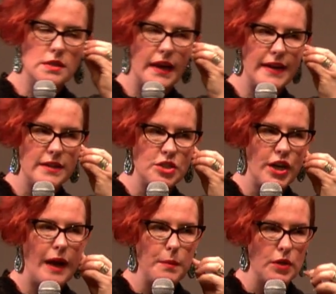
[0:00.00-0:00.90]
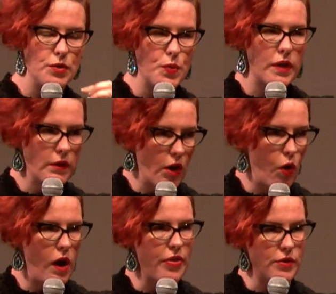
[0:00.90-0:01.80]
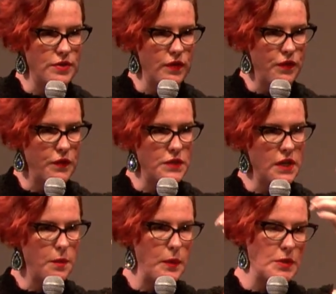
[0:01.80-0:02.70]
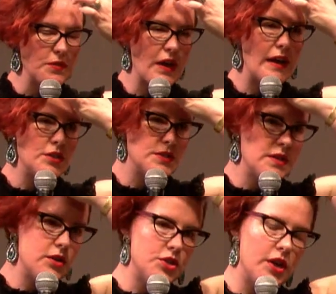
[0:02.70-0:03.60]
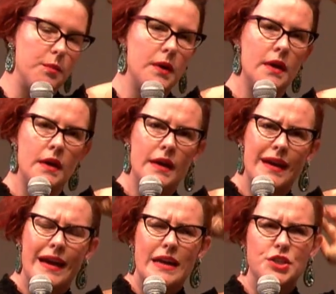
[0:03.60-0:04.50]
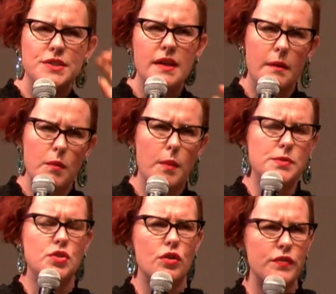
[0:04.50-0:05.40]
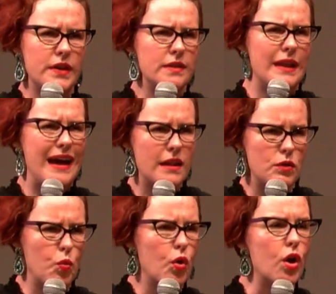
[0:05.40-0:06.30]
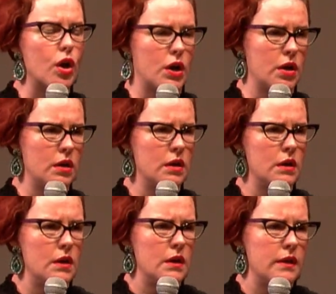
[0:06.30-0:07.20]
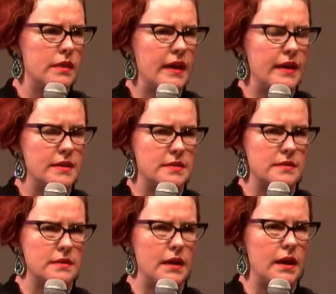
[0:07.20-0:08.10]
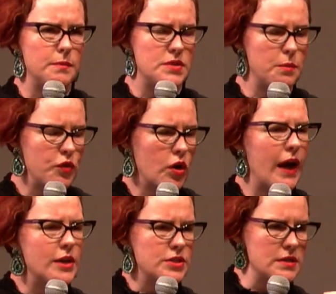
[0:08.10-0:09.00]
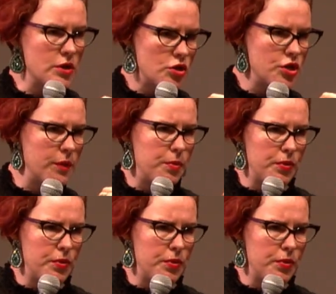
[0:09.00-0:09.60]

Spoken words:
Diana Chapman, who's one of the co-authors of the 15 Commitments of Conscious Leadership. And she said, I'm observing a lot of the work that some of your conscious leadership